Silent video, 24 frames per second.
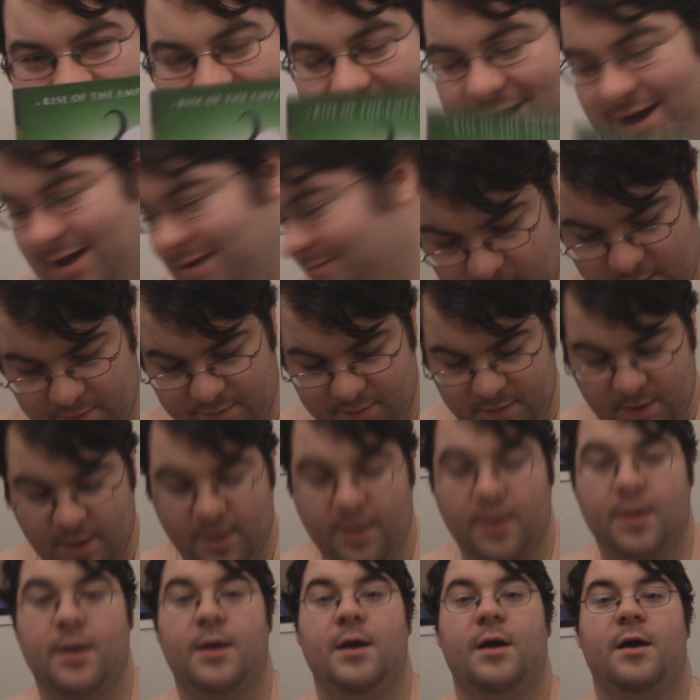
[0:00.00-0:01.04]
buy it.
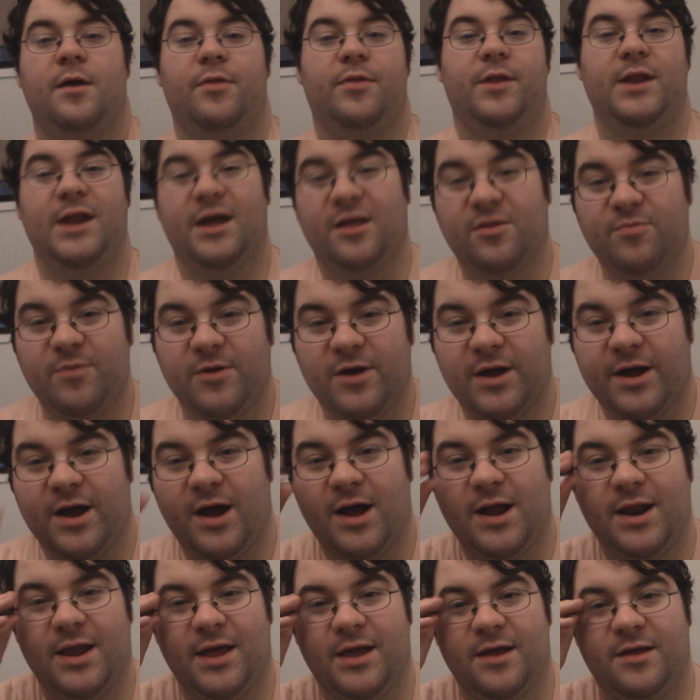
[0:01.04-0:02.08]
The next book I
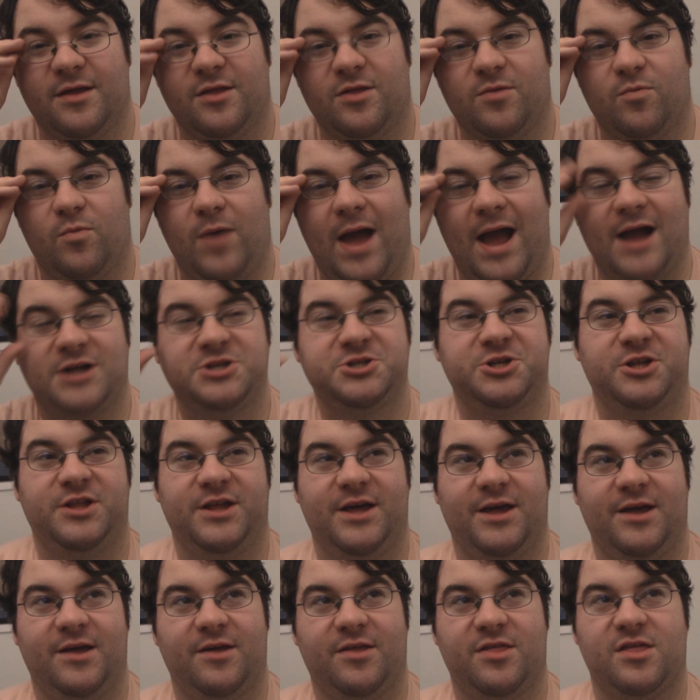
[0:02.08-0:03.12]
got is
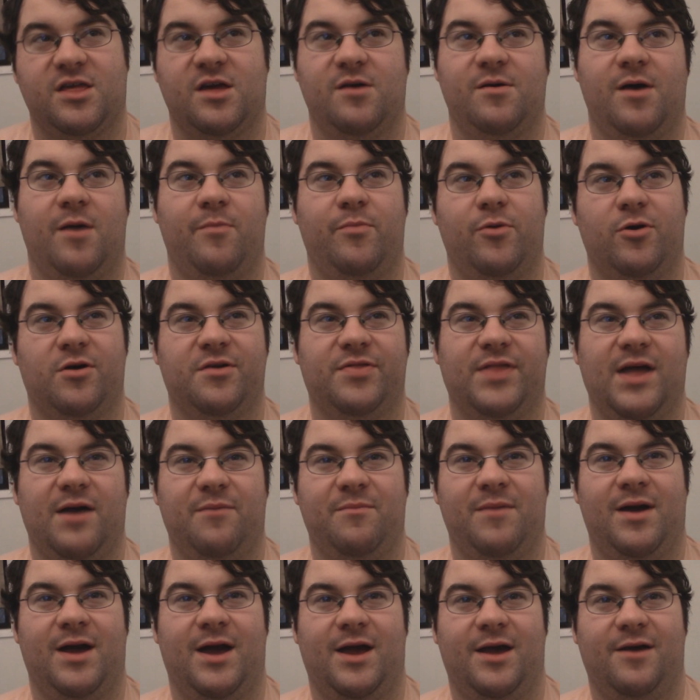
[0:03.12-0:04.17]
actually a book that
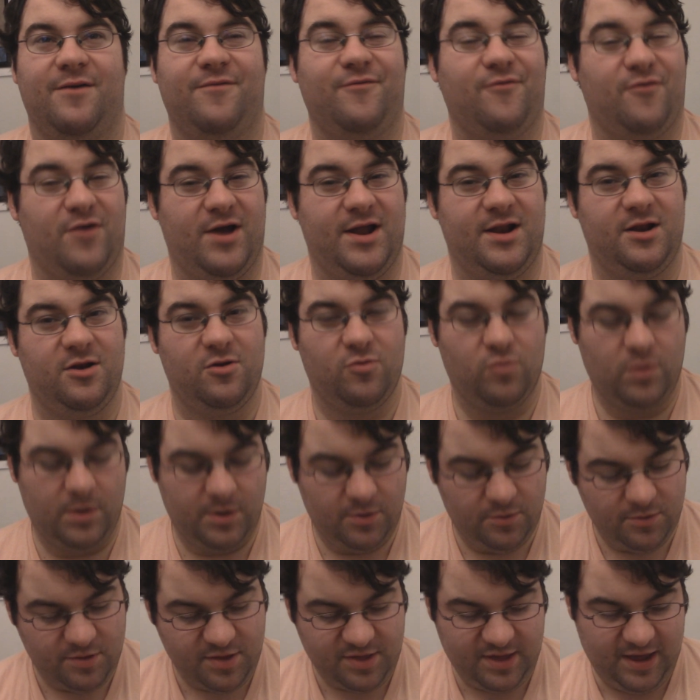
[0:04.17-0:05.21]
my friend
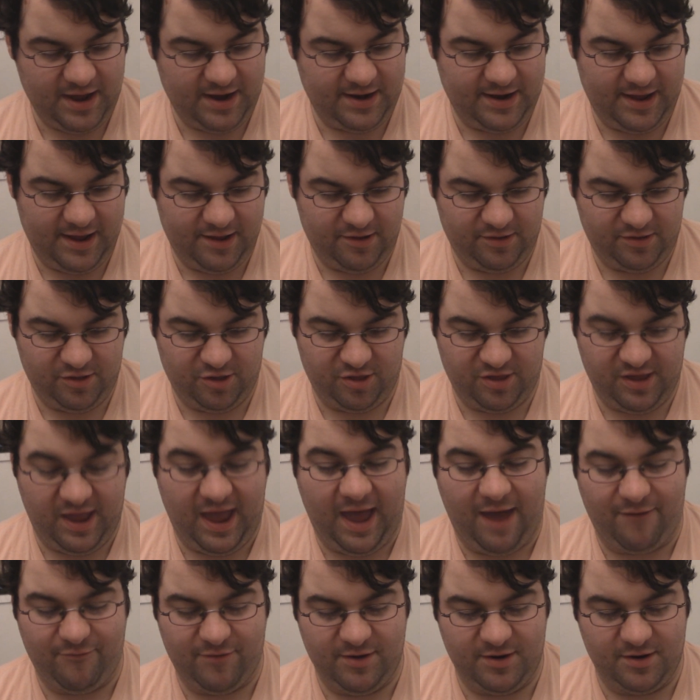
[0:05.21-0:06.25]
wrote, and I just
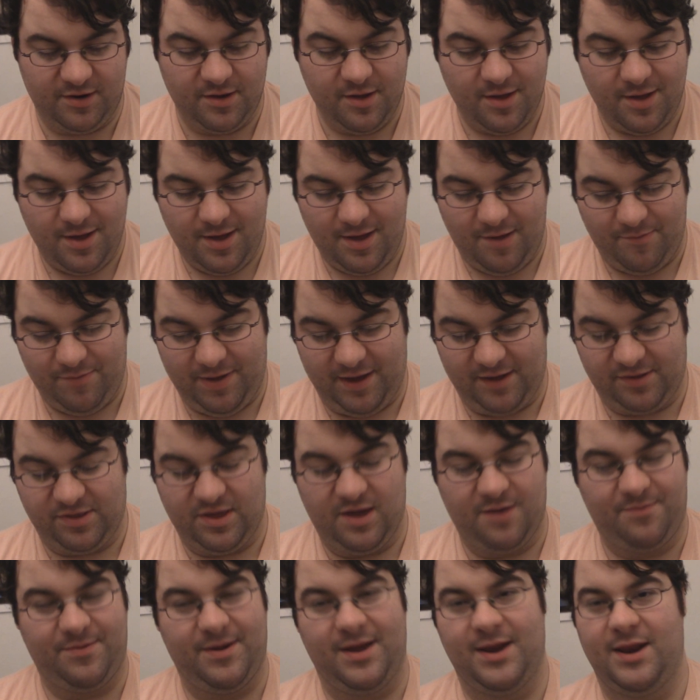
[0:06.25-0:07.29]
haven't picked
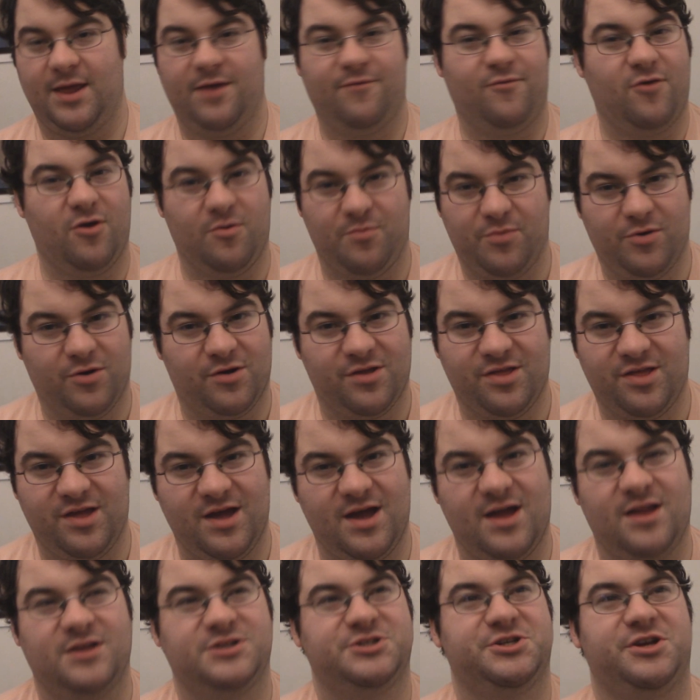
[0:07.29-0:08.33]
up any of her books
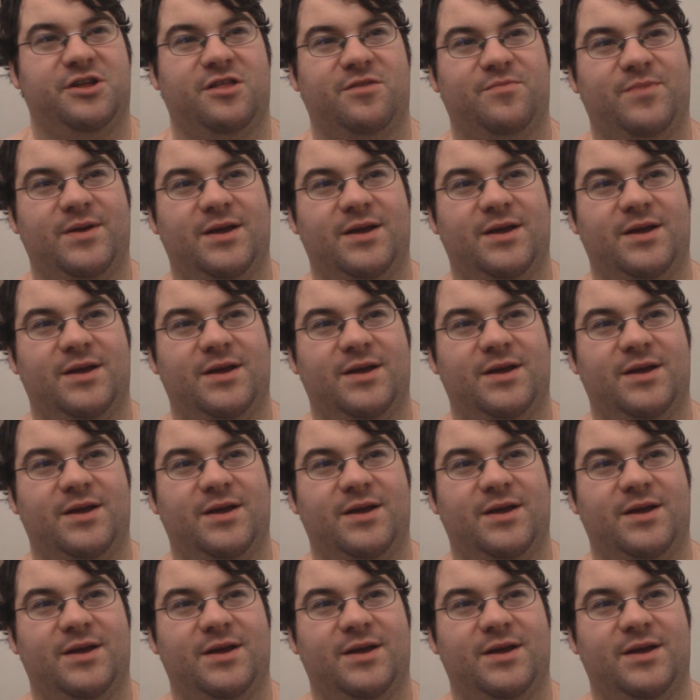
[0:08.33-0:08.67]
yet. She